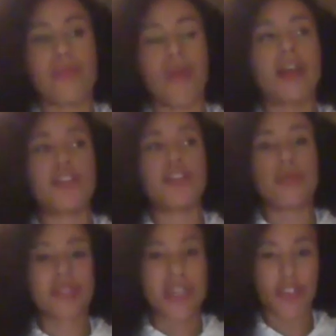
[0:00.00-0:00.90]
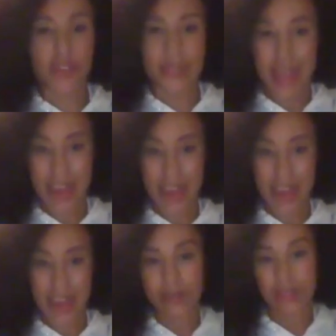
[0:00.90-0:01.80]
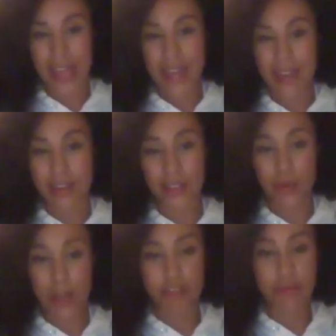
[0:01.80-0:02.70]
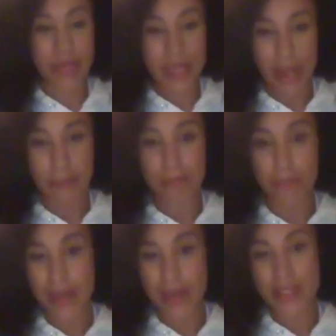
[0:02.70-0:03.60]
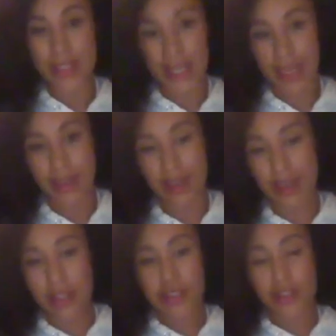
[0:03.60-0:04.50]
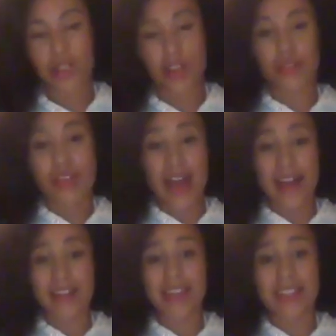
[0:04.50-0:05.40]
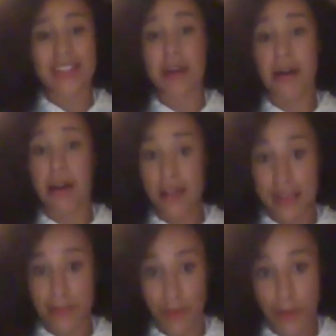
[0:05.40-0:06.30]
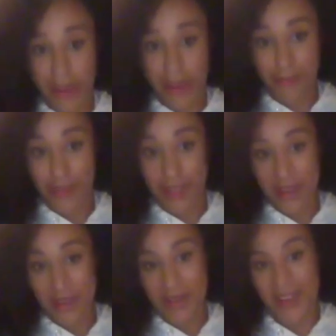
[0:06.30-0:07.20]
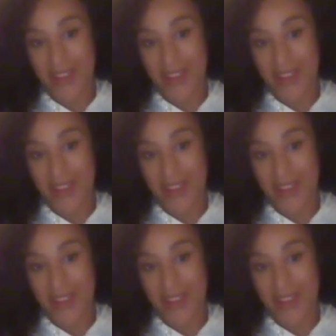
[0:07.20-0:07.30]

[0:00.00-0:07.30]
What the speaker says: I do the sessions every single day at 12 p.m. BST. So that is early morning for you.